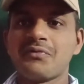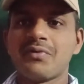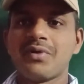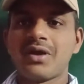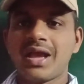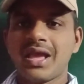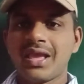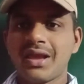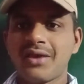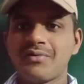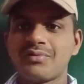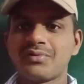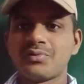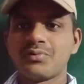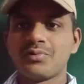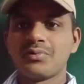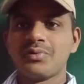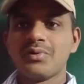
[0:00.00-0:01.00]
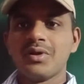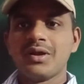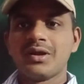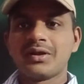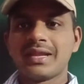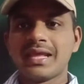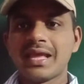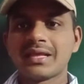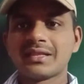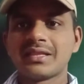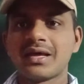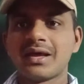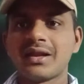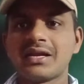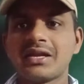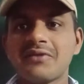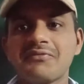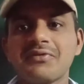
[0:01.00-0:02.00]
I have to take
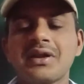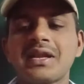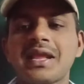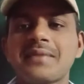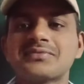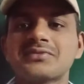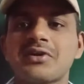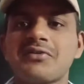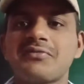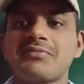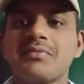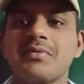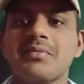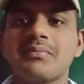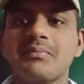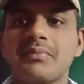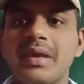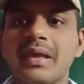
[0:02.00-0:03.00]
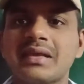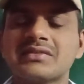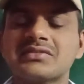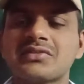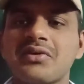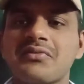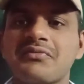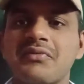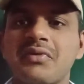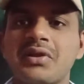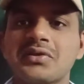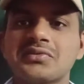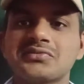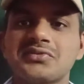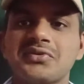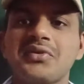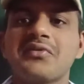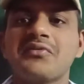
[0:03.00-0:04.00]
the different types of makings of
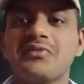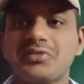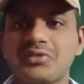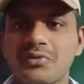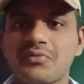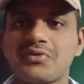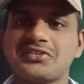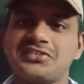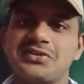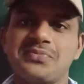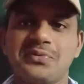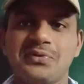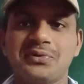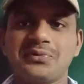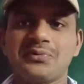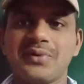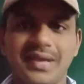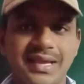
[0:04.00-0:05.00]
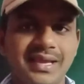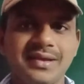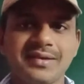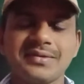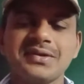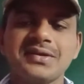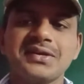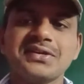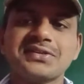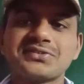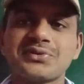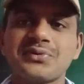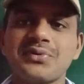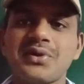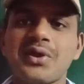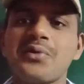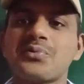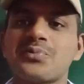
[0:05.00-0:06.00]
videos with your support. Okay. So
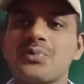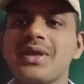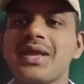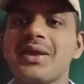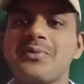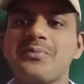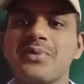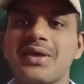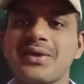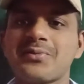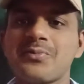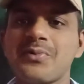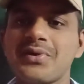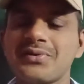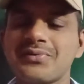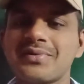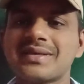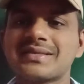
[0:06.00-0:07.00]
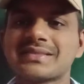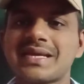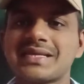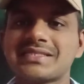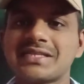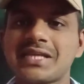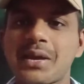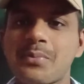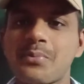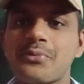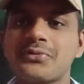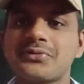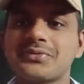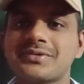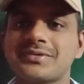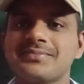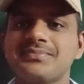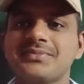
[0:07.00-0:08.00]
now today we are going to discussing about
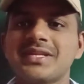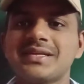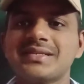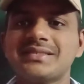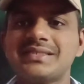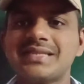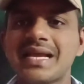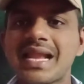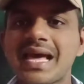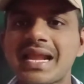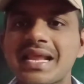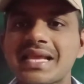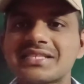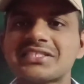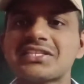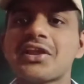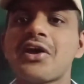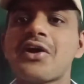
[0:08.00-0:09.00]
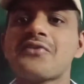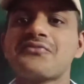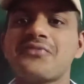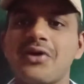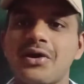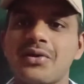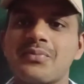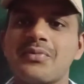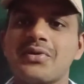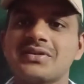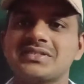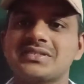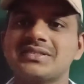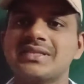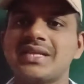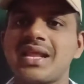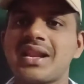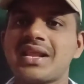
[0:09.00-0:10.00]
generation of harmonics.
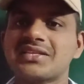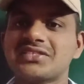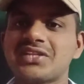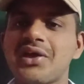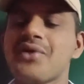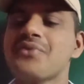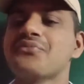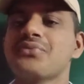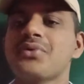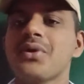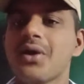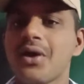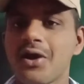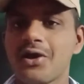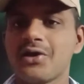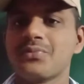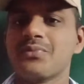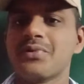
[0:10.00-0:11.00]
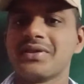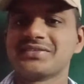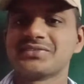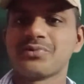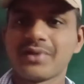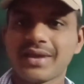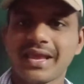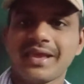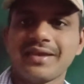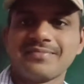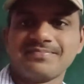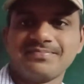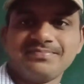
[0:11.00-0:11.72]
Generation of harmonics. Okay.